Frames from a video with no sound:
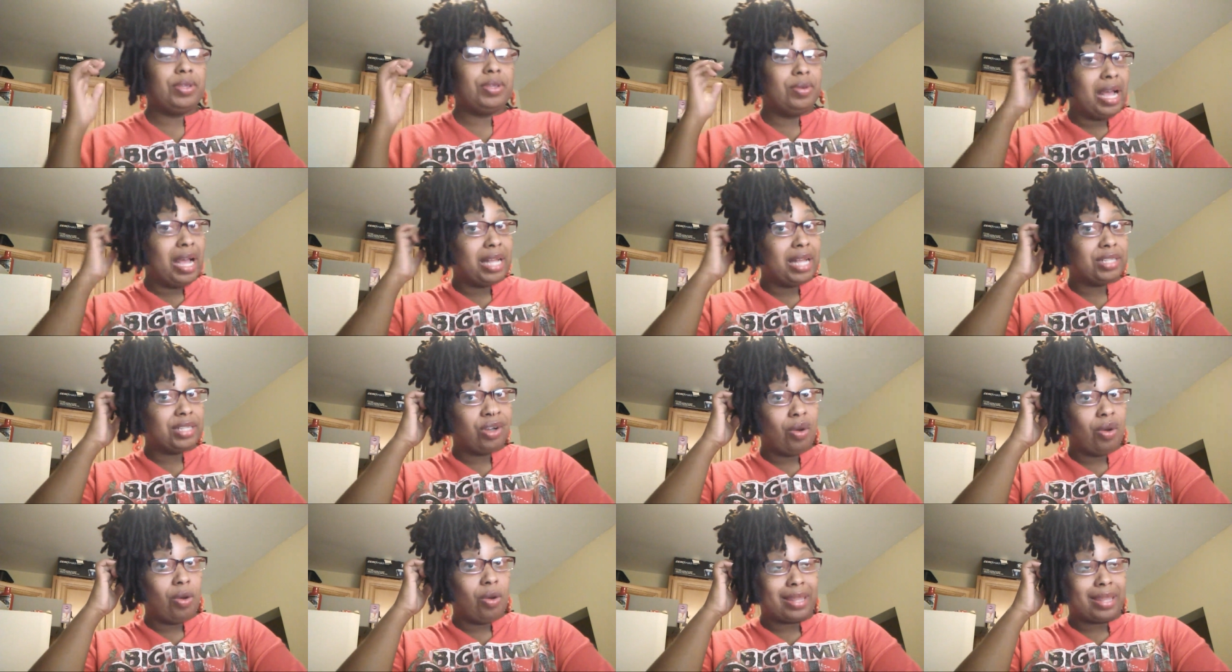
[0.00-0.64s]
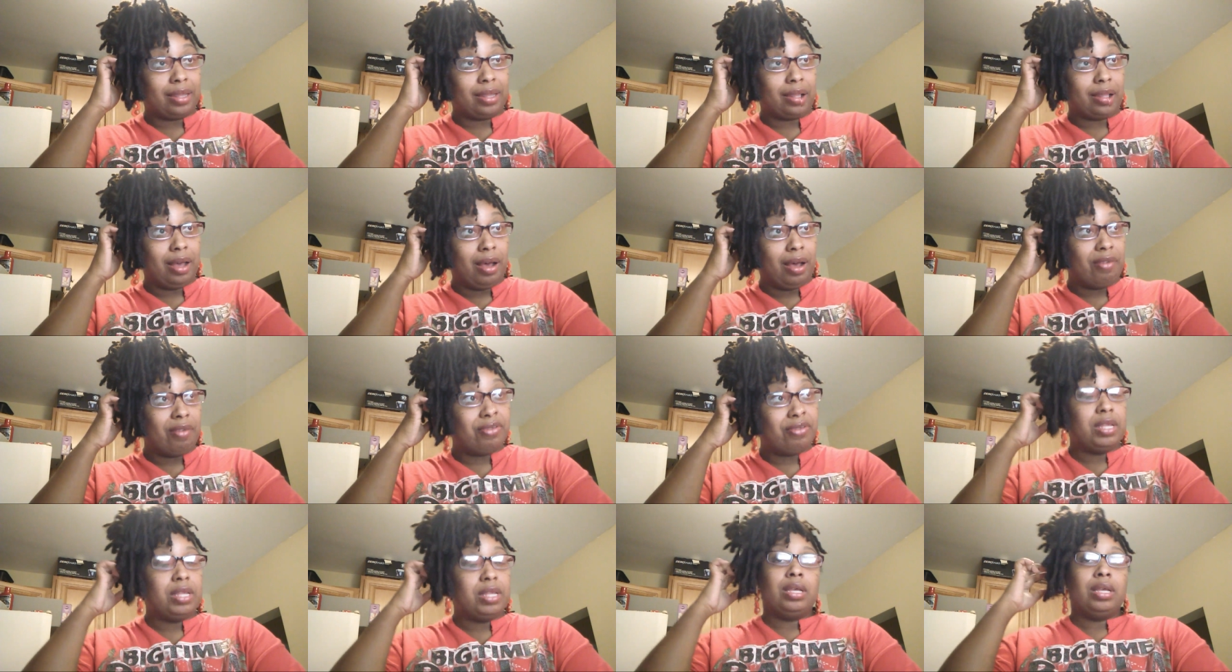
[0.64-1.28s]
You guys know I
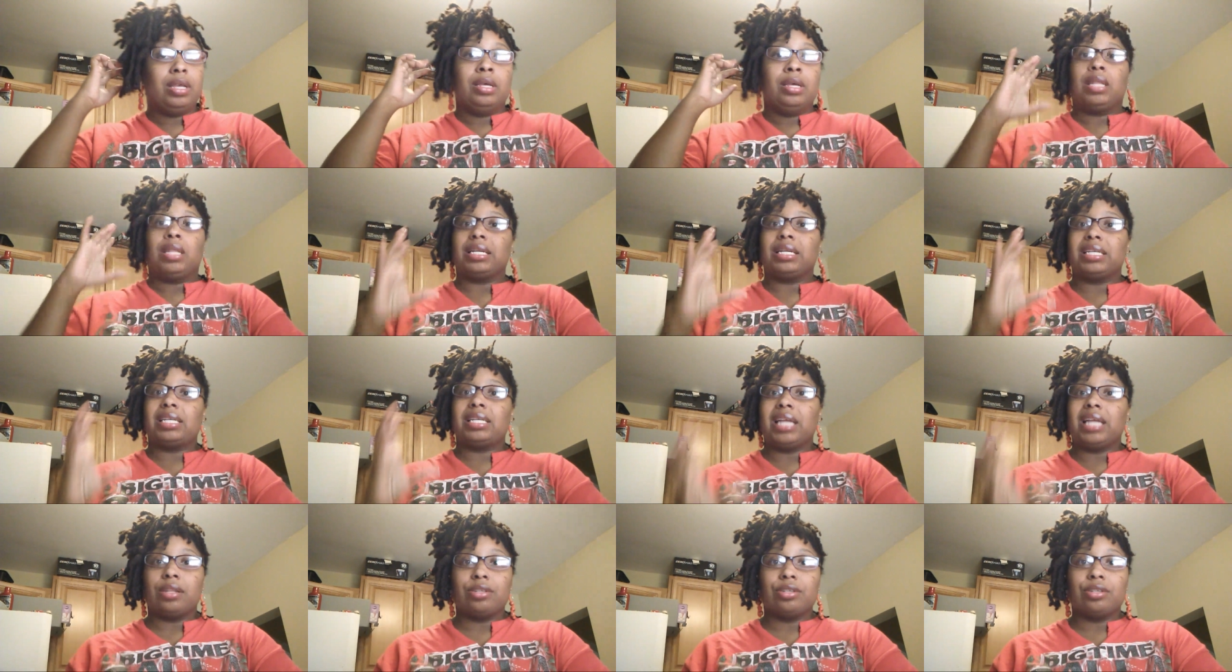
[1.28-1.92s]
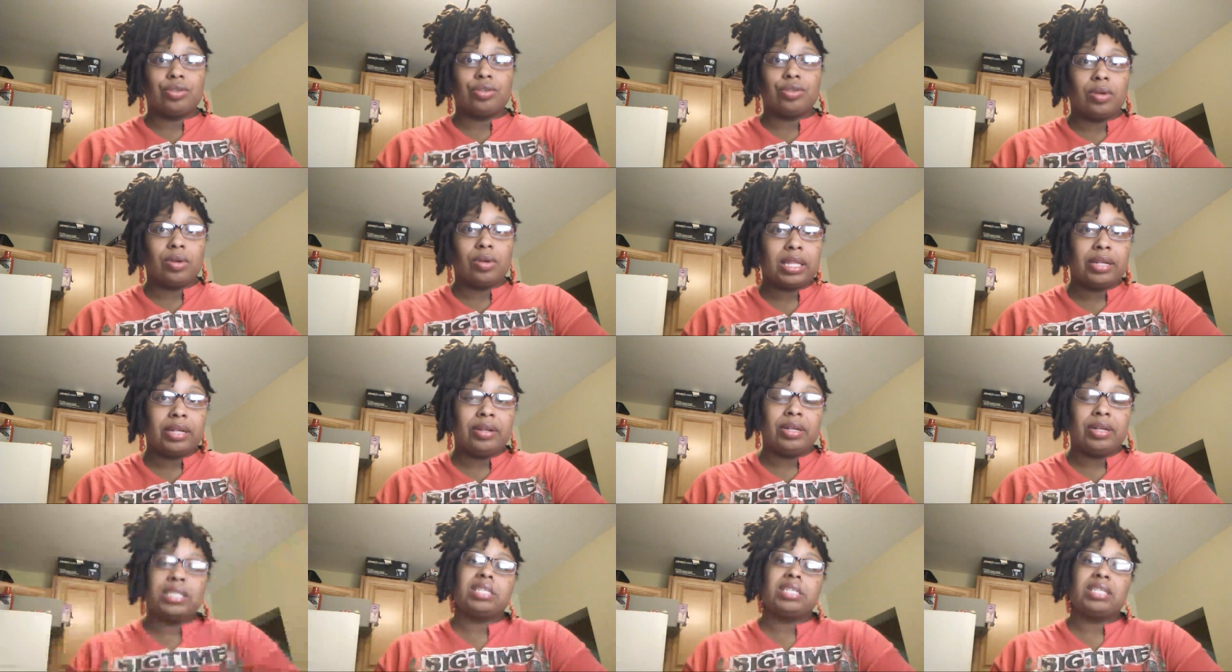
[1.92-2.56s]
love like Dollar General
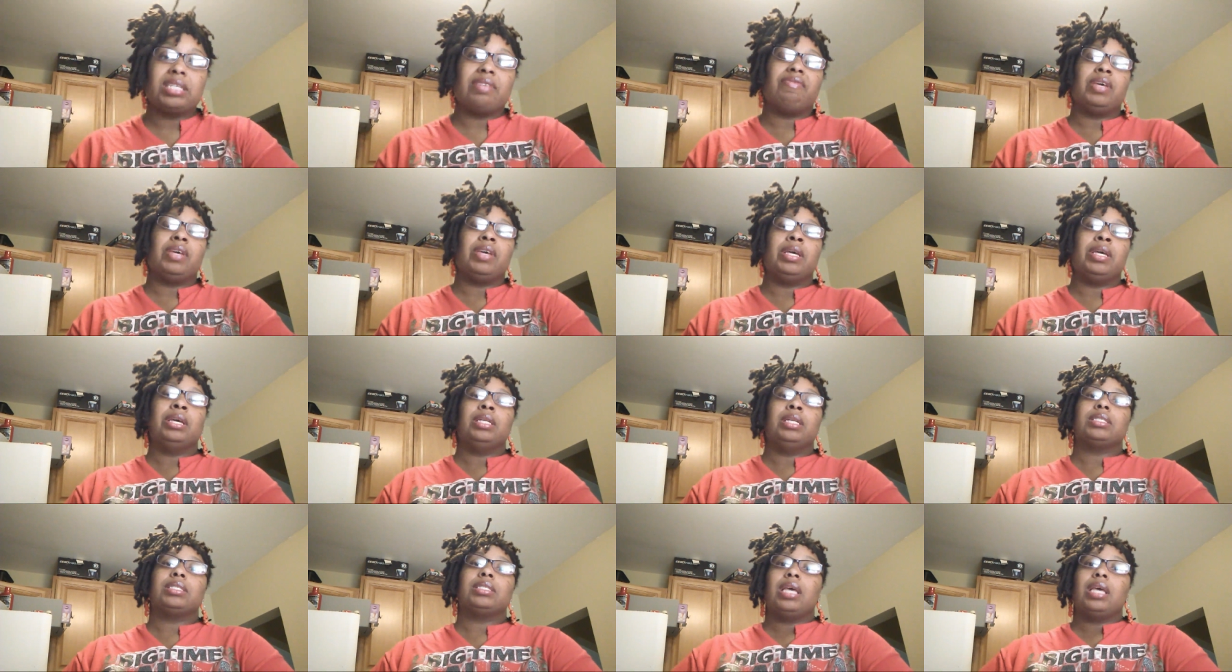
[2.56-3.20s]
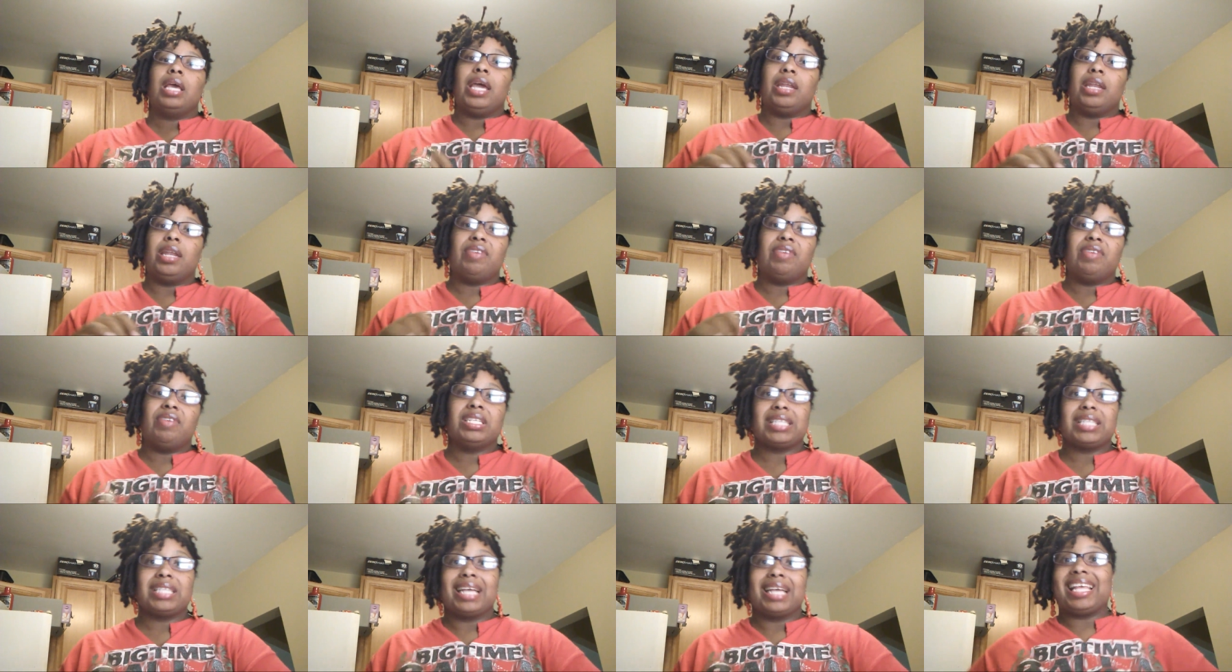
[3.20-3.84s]
clearance events and
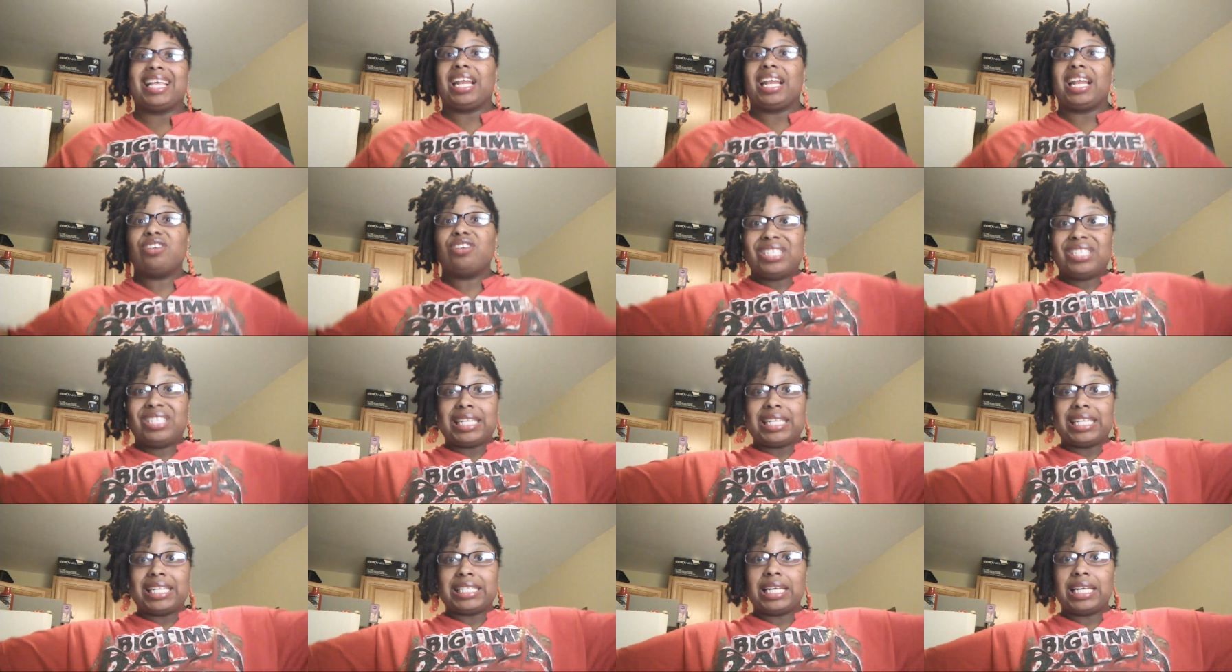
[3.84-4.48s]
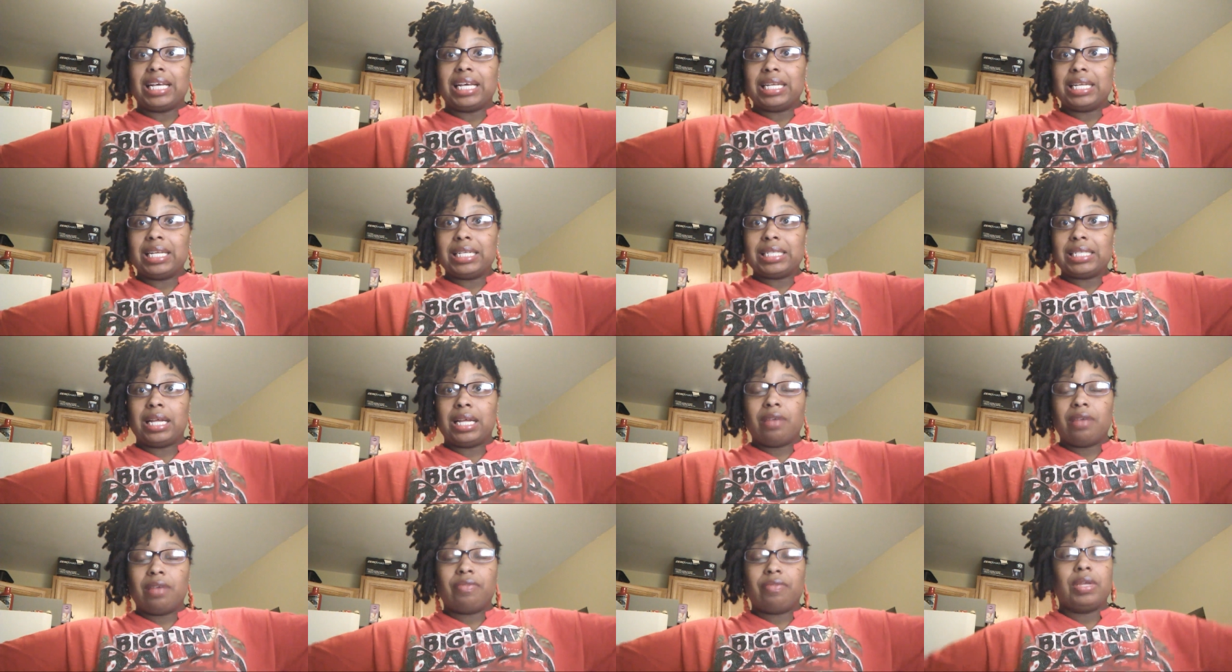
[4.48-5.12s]
events like that. I usually get a ton of
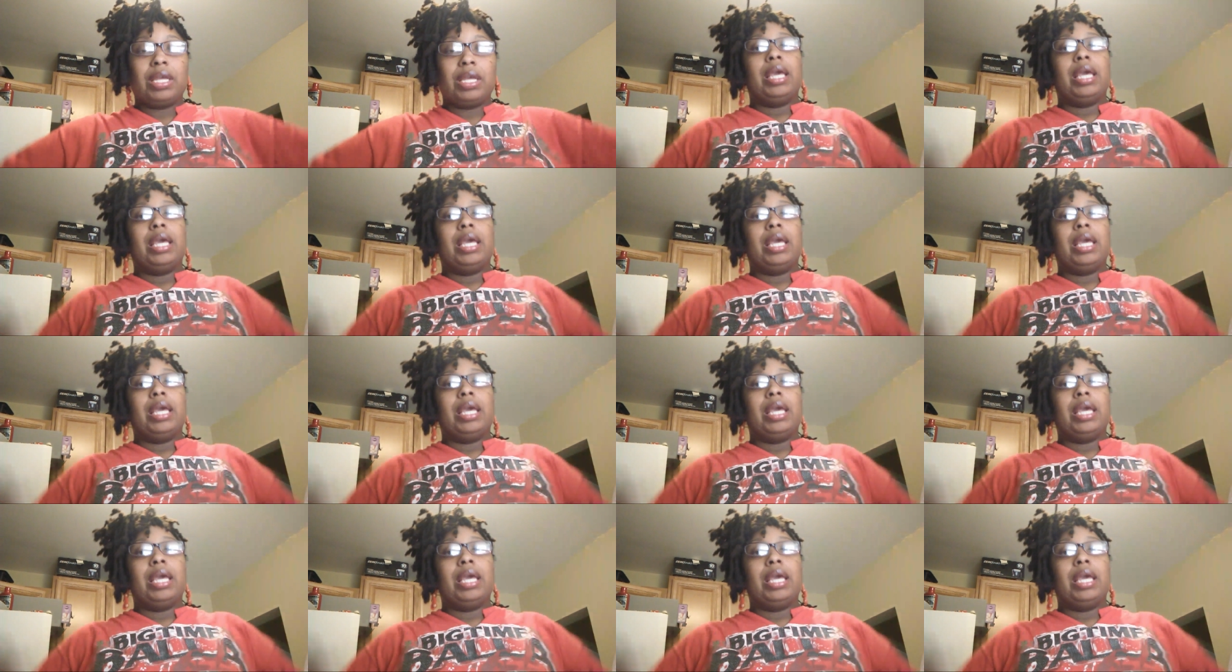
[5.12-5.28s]
stuff.